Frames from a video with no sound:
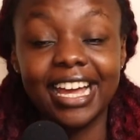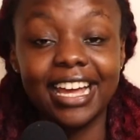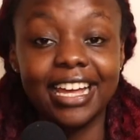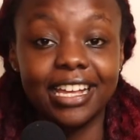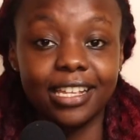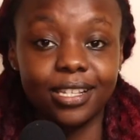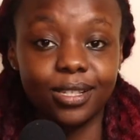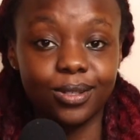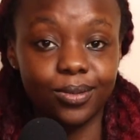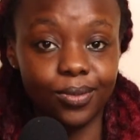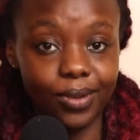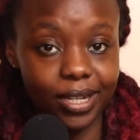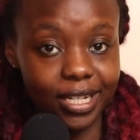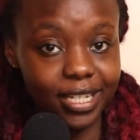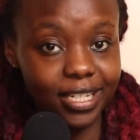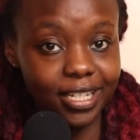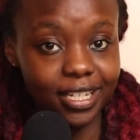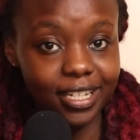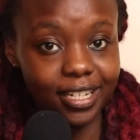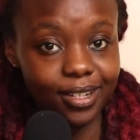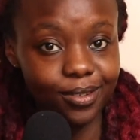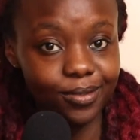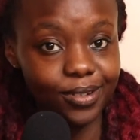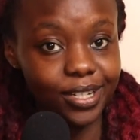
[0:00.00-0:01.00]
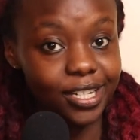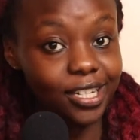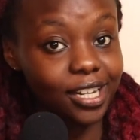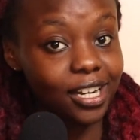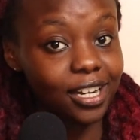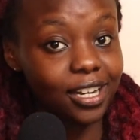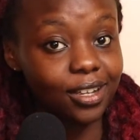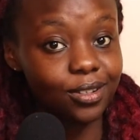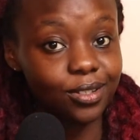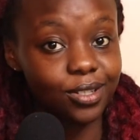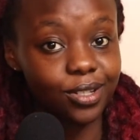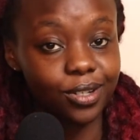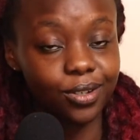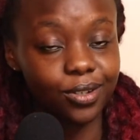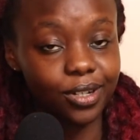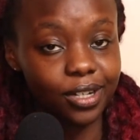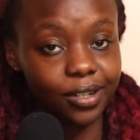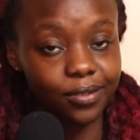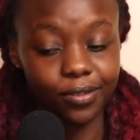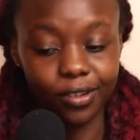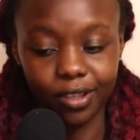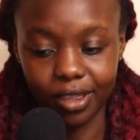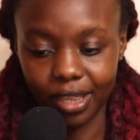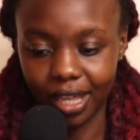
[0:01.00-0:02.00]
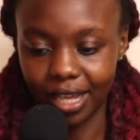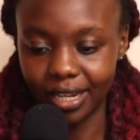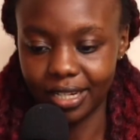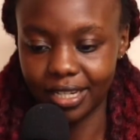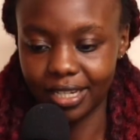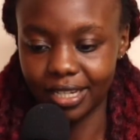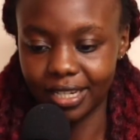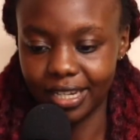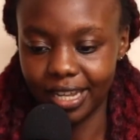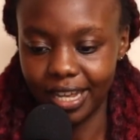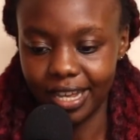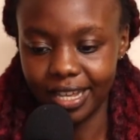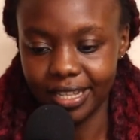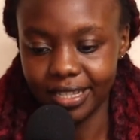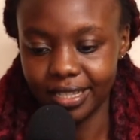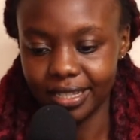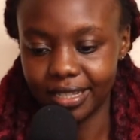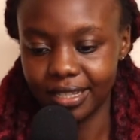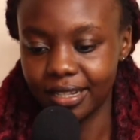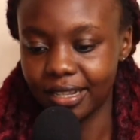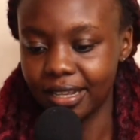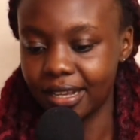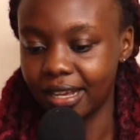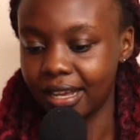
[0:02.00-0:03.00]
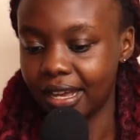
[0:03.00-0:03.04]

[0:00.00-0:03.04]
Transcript: Eswatini, which allows you only for 30 days.